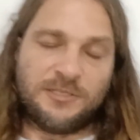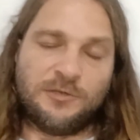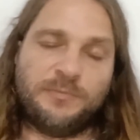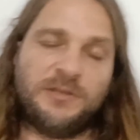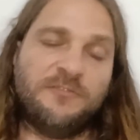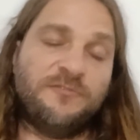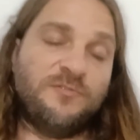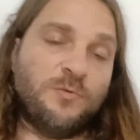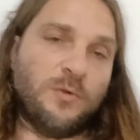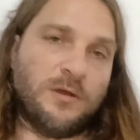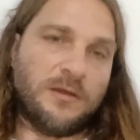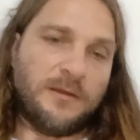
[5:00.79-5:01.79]
COP of
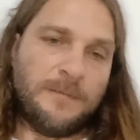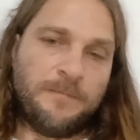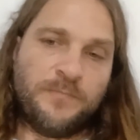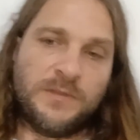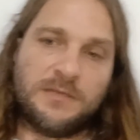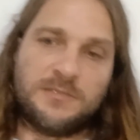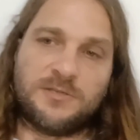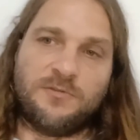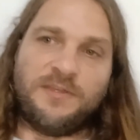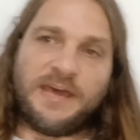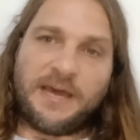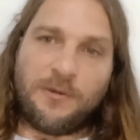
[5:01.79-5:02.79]
4, so
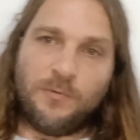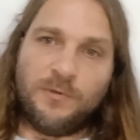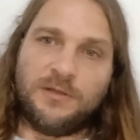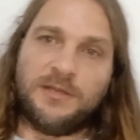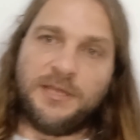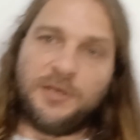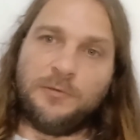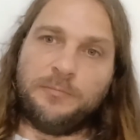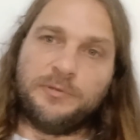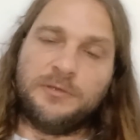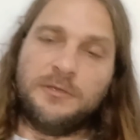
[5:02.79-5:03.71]
that will help